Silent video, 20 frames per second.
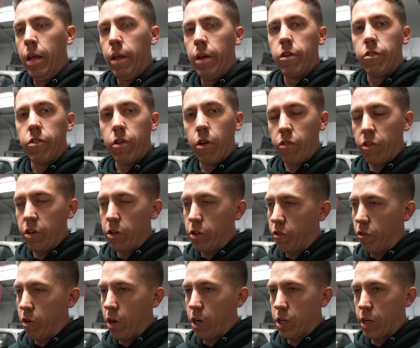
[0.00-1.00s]
there's no sense
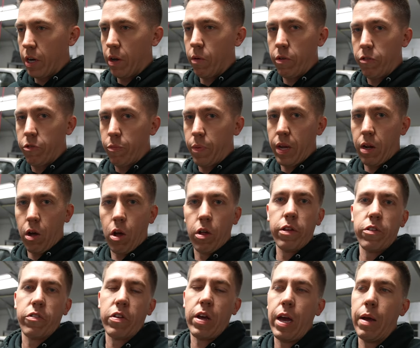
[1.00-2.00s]
in rushing it. we spent all
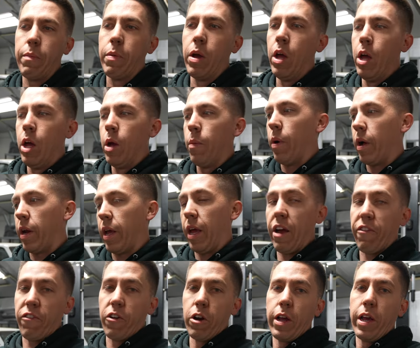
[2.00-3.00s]
this time, money,
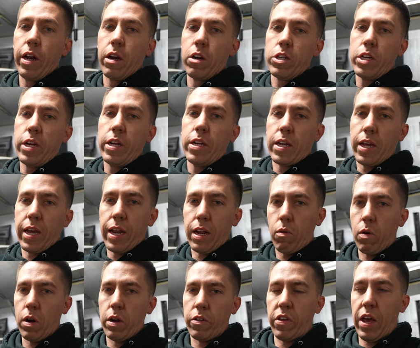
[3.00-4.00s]
effort, energy to get
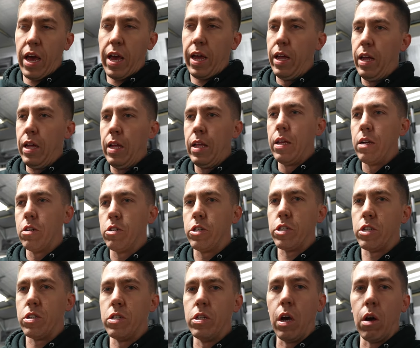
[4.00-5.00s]
it where it's at. There's
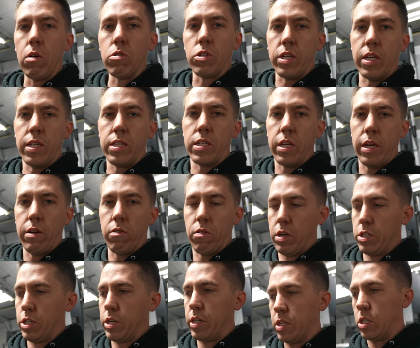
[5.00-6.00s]
just no sense in
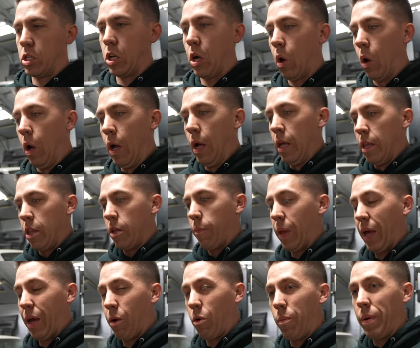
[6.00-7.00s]
rushing it. So the
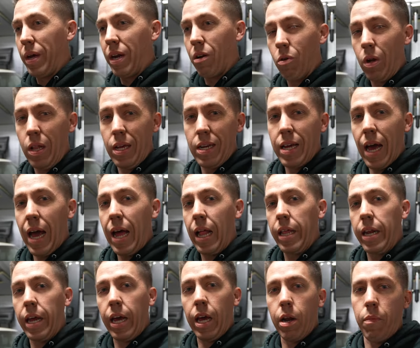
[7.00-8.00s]
plan will be to really
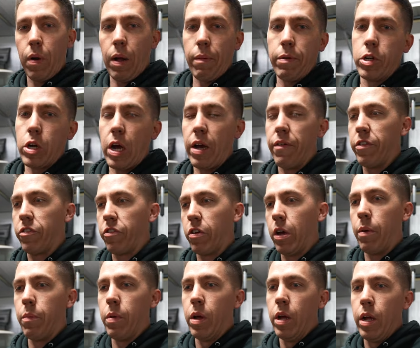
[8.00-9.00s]
dial it in, probably drive it
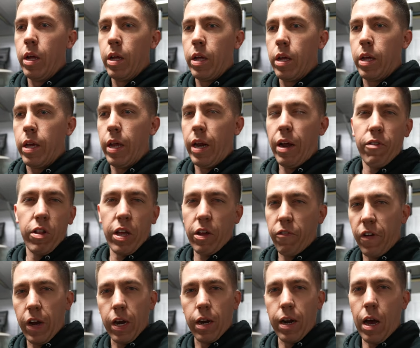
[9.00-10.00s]
some, get
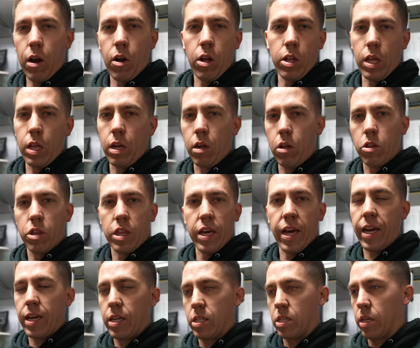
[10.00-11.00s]
everything figured out, all the little
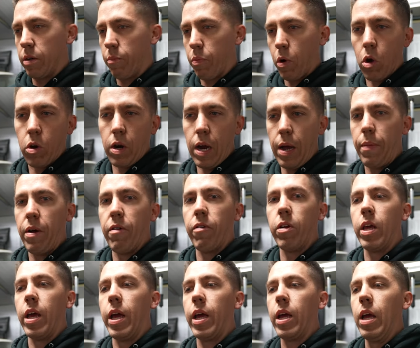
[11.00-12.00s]
things and program
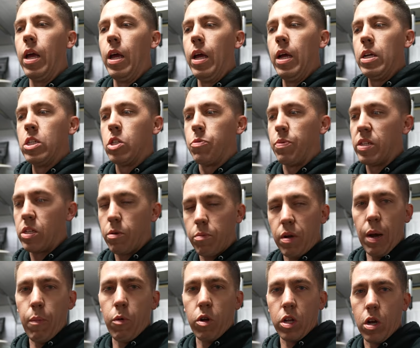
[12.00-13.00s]
everything, spend some
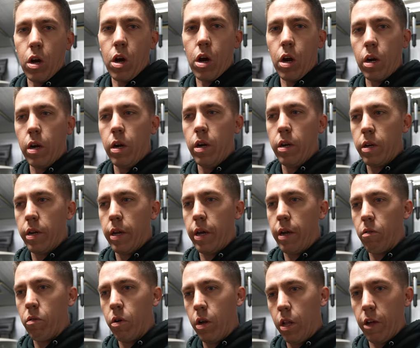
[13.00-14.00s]
time with car,
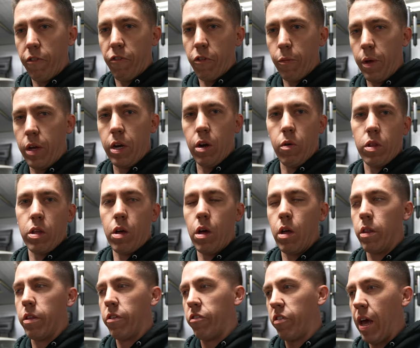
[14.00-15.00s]
get really familiar with
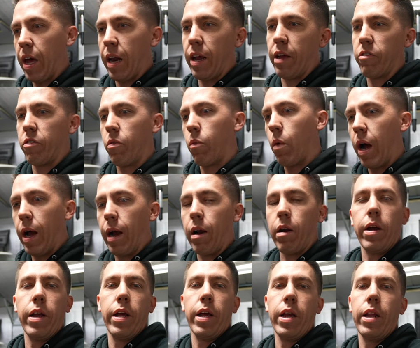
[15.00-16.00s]
all the settings and
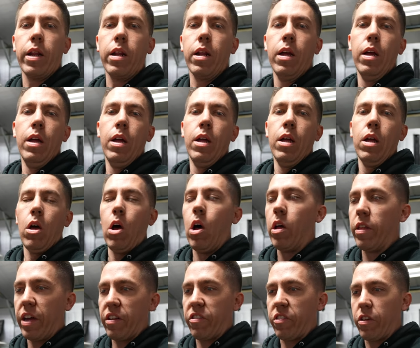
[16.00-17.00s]
wiring and
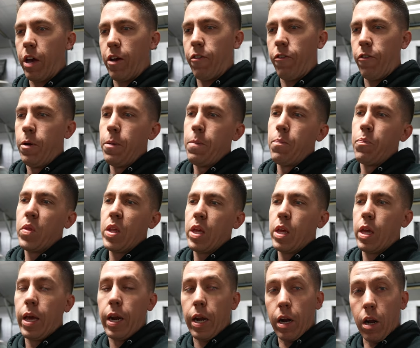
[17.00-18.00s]
all that stuff,
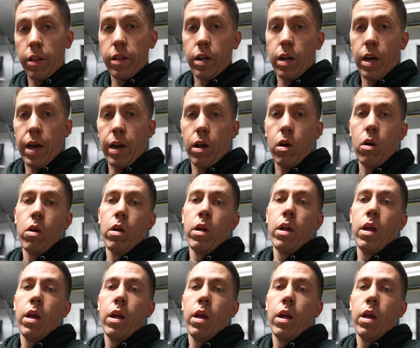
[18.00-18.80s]
get it on the dyno,